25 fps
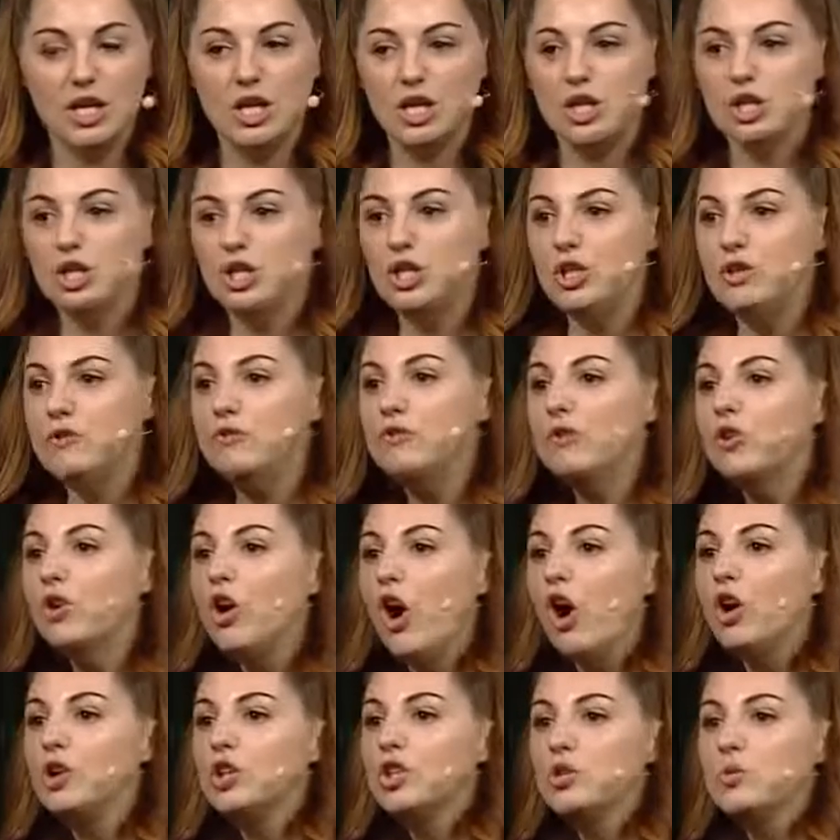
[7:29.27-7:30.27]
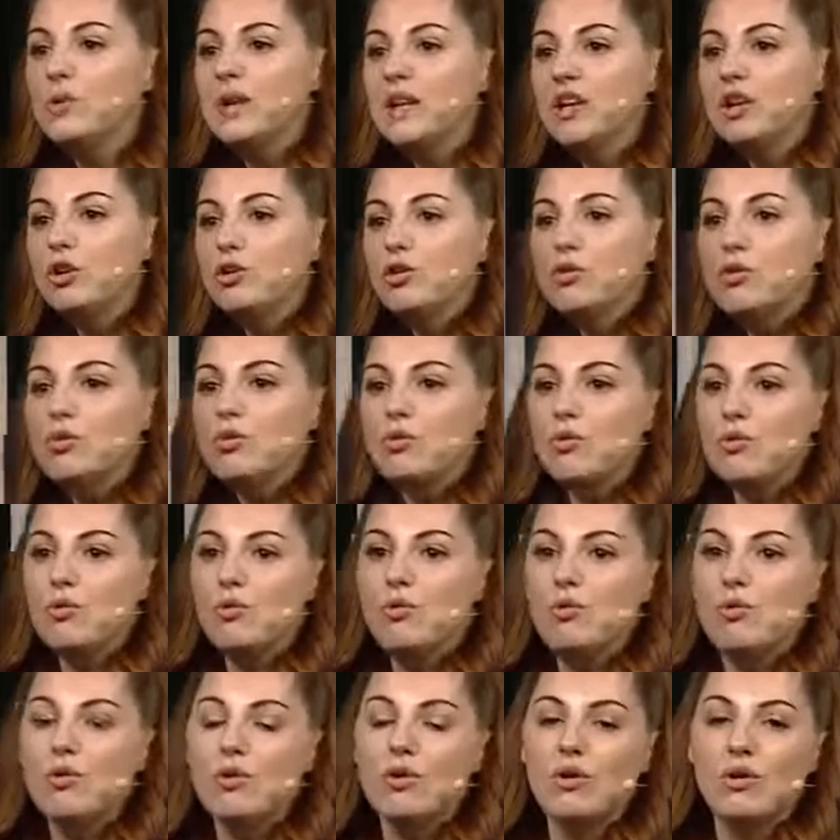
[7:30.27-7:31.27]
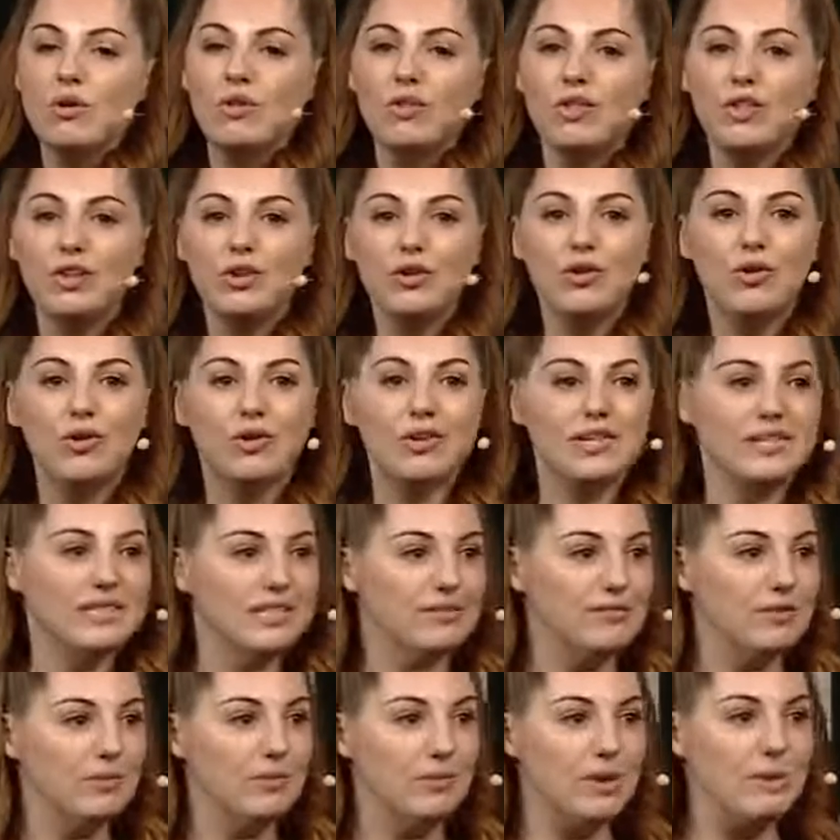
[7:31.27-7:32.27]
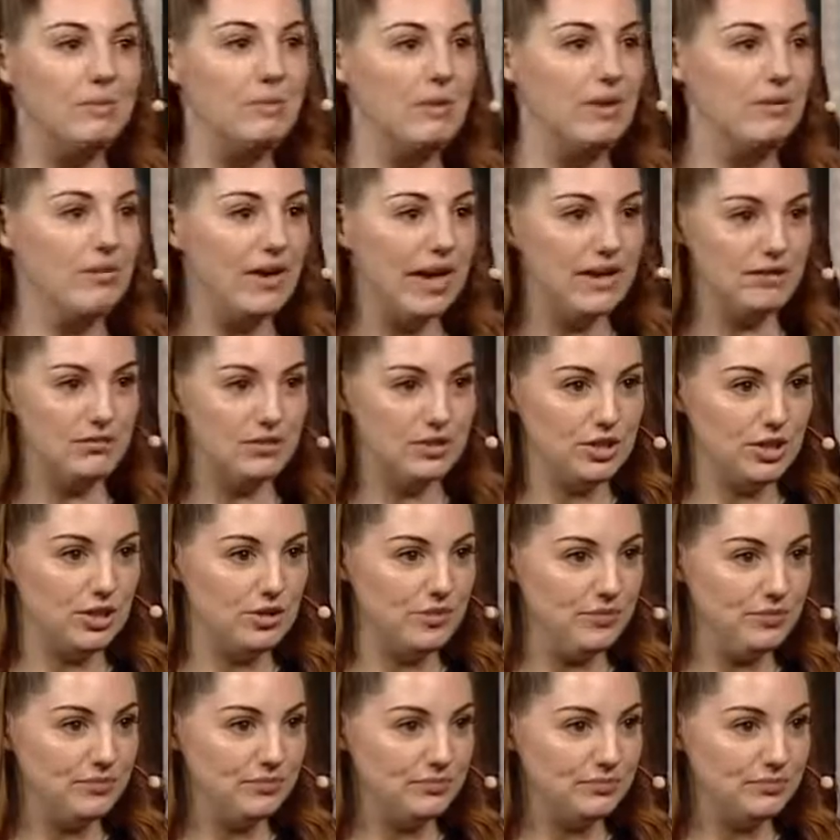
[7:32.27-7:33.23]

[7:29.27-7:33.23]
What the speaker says: So you've got to ignore the noise of the people around you.